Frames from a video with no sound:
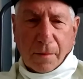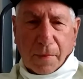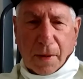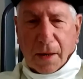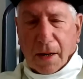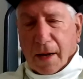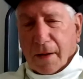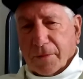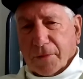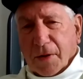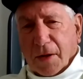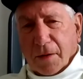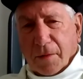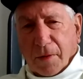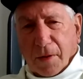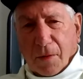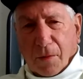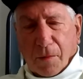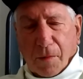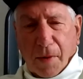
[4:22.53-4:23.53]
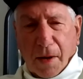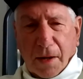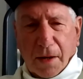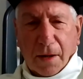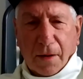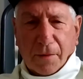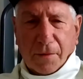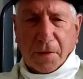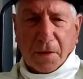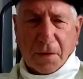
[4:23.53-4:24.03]
But I've done
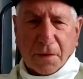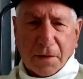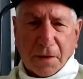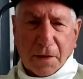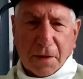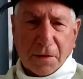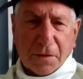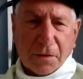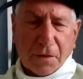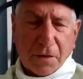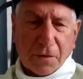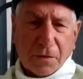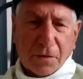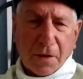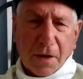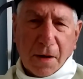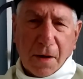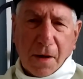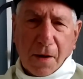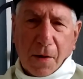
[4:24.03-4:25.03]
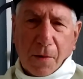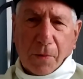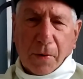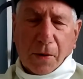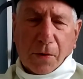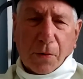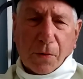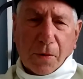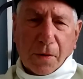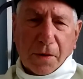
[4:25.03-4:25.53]
many of these lists.
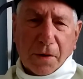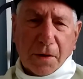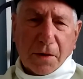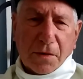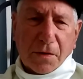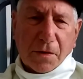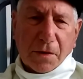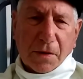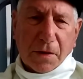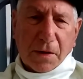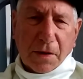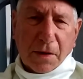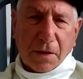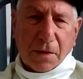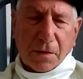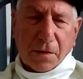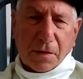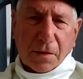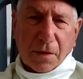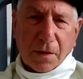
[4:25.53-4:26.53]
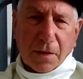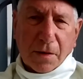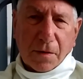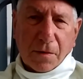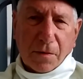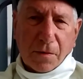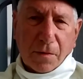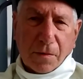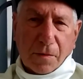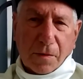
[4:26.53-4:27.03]
We call these
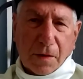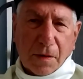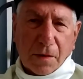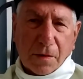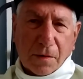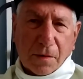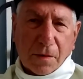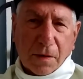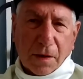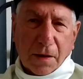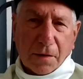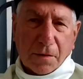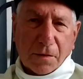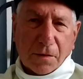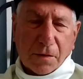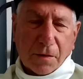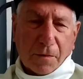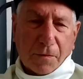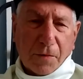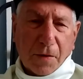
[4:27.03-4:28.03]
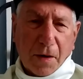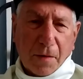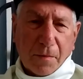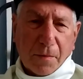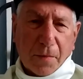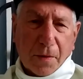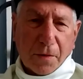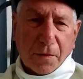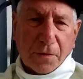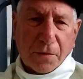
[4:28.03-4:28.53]
lists of
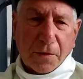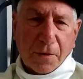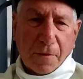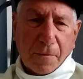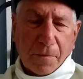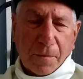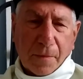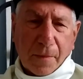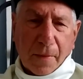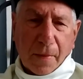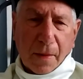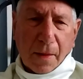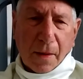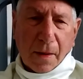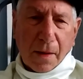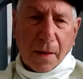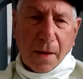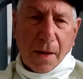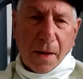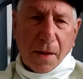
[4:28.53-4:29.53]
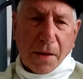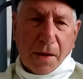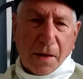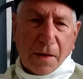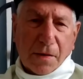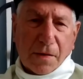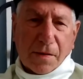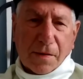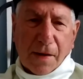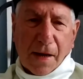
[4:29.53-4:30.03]
numbers
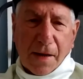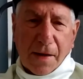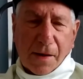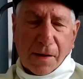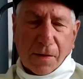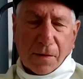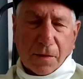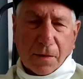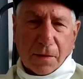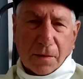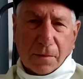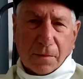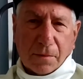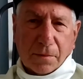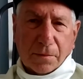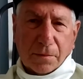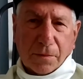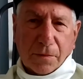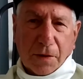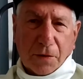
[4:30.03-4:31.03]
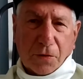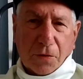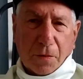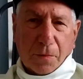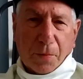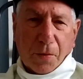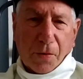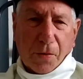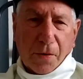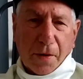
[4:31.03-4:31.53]
the cycle that you're
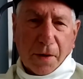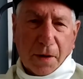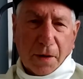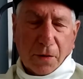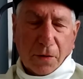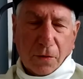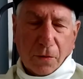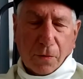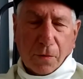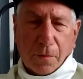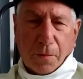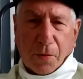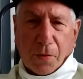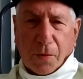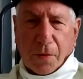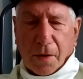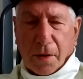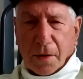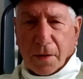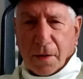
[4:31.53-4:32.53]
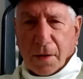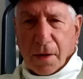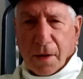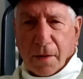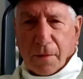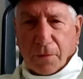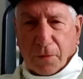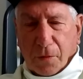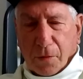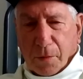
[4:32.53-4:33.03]
born in. If you were born
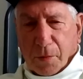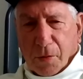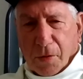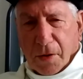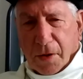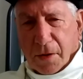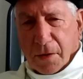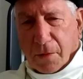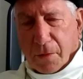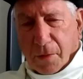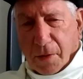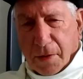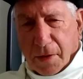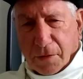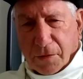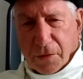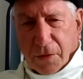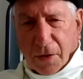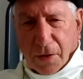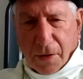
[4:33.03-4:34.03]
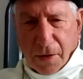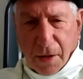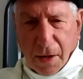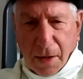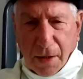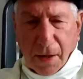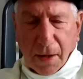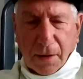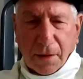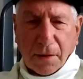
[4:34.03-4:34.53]
in the one that started
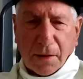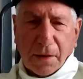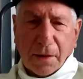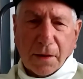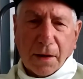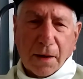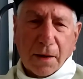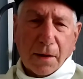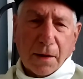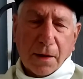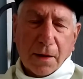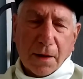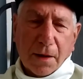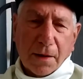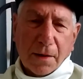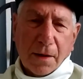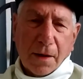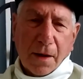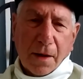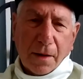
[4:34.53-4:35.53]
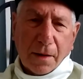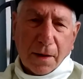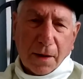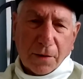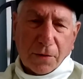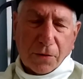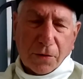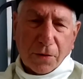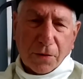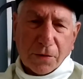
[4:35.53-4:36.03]
in 1989,
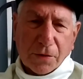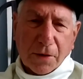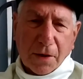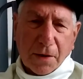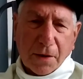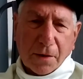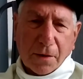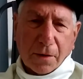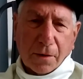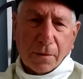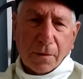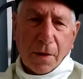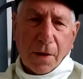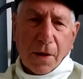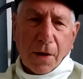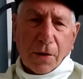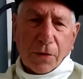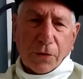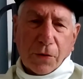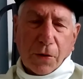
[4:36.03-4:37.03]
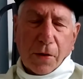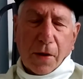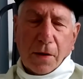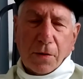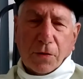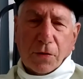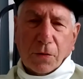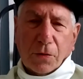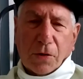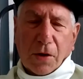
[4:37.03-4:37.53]
that's your cycle. So
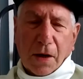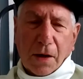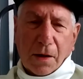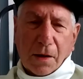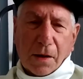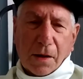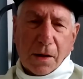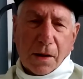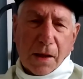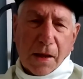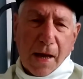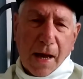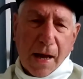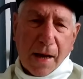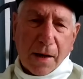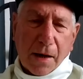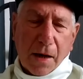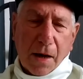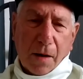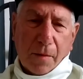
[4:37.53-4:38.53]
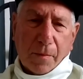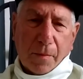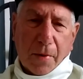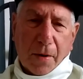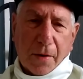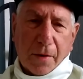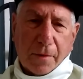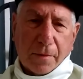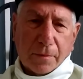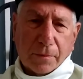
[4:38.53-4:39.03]
then you take that
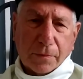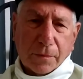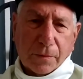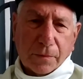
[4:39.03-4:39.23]
number,